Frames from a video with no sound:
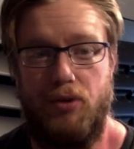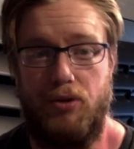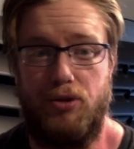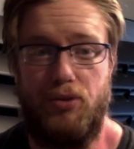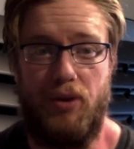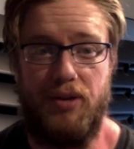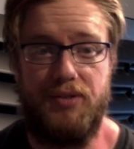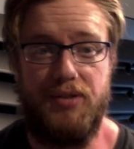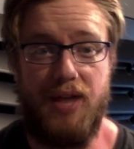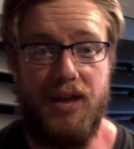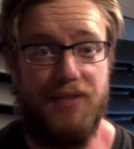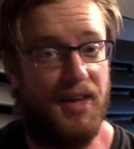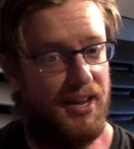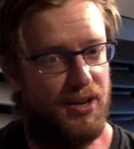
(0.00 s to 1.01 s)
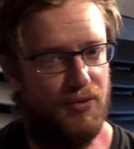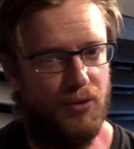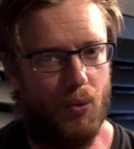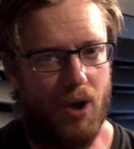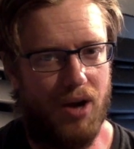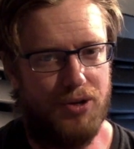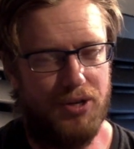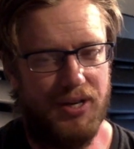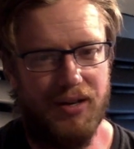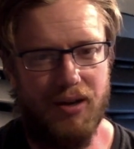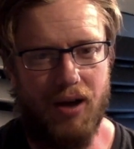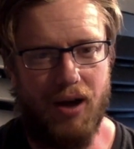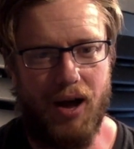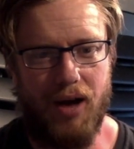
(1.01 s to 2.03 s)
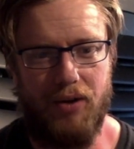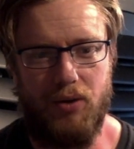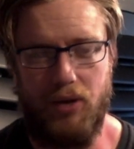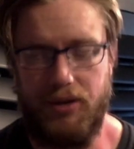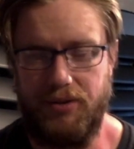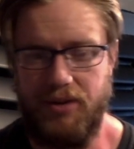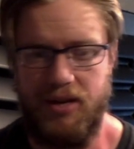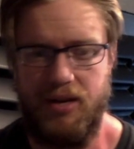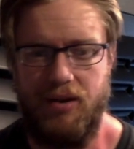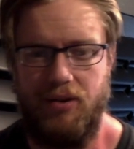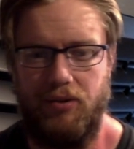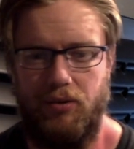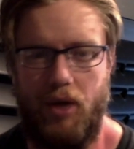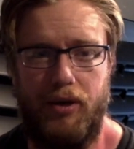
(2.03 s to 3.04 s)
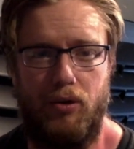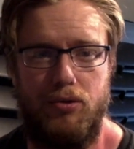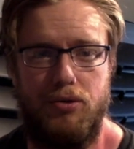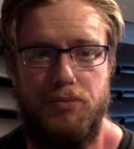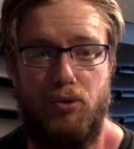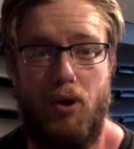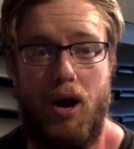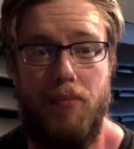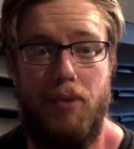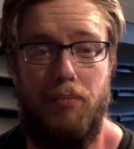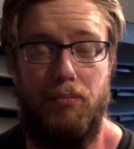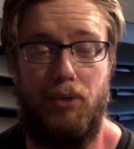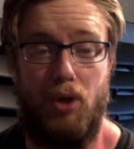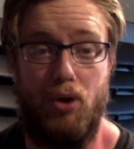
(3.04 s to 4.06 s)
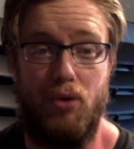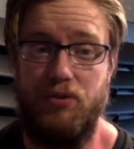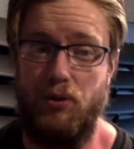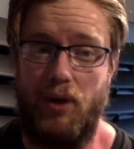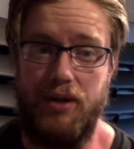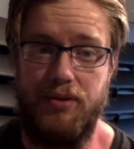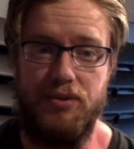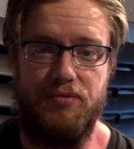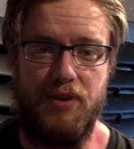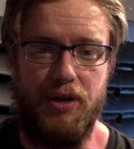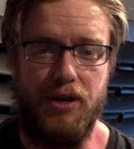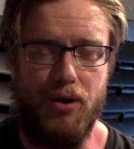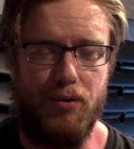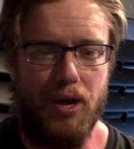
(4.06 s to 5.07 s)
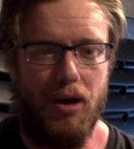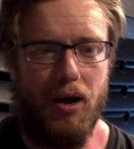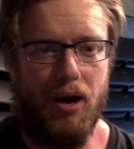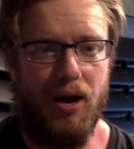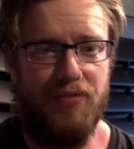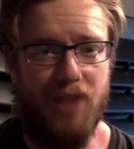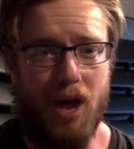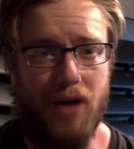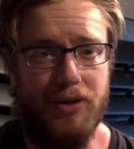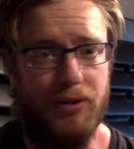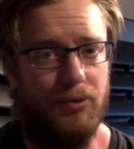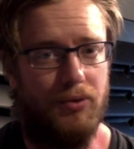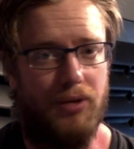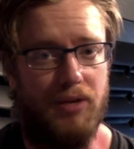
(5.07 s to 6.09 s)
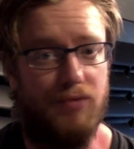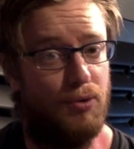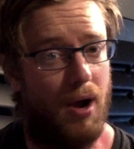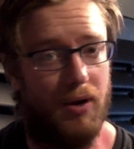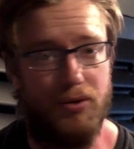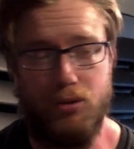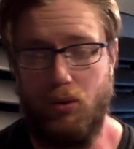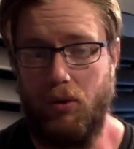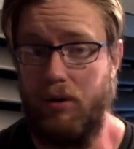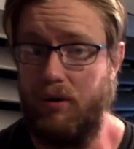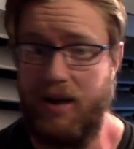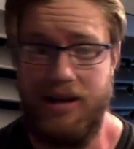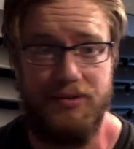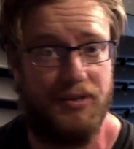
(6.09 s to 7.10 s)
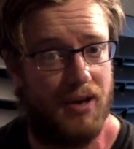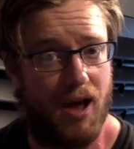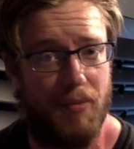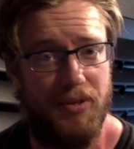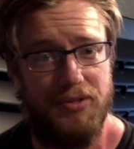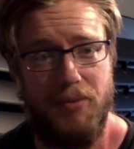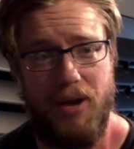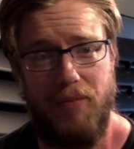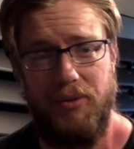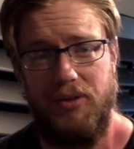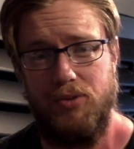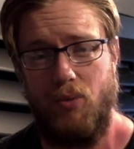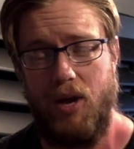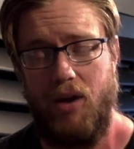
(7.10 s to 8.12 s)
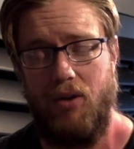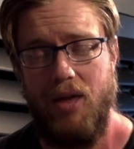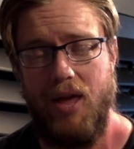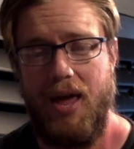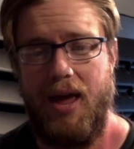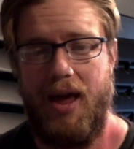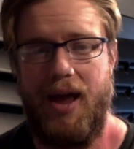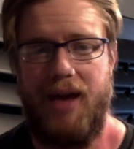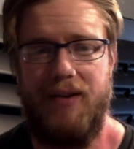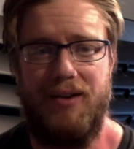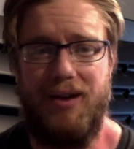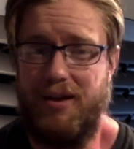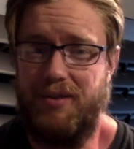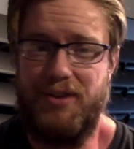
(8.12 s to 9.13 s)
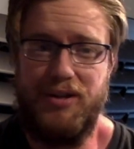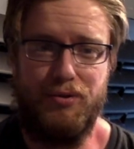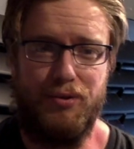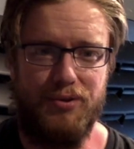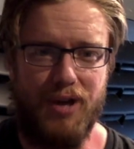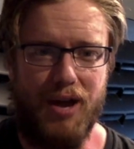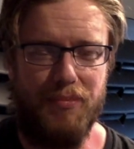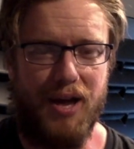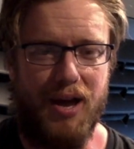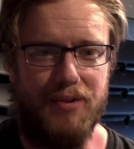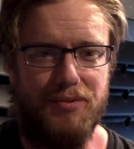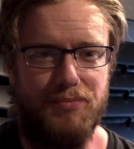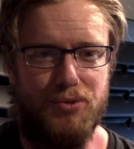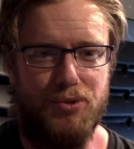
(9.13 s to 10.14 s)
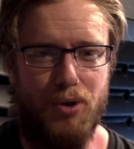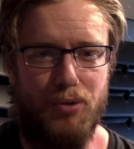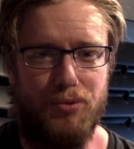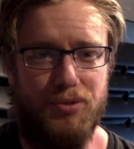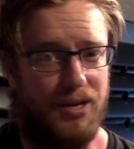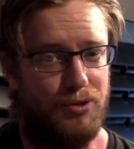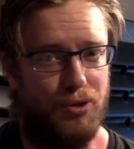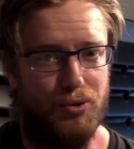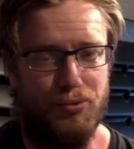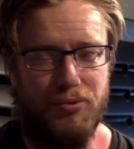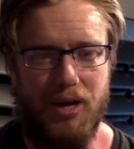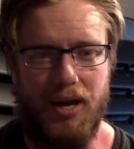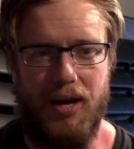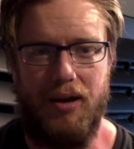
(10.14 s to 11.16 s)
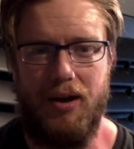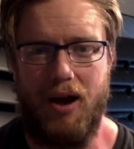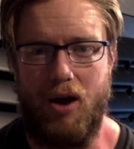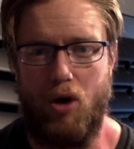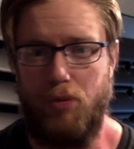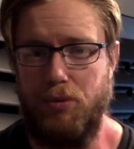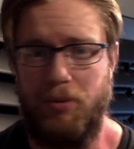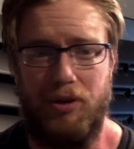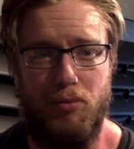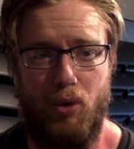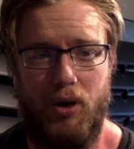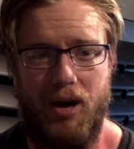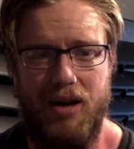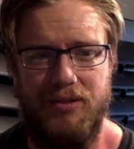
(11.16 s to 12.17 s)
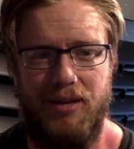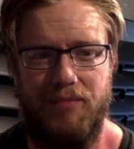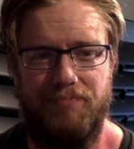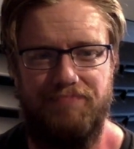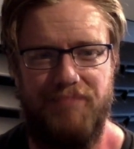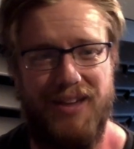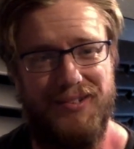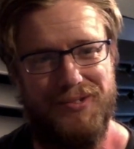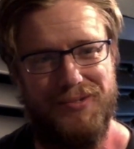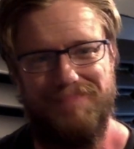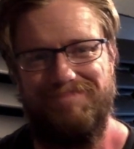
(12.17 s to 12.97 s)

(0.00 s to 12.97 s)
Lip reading: I just want to say thank you for watching. Click the like or subscribe button below if you like this video. If not, you can leave derogatory or nasty comments about me as well. And thanks for your time, guys. So stay tuned, and hope to bring you more content. Thanks.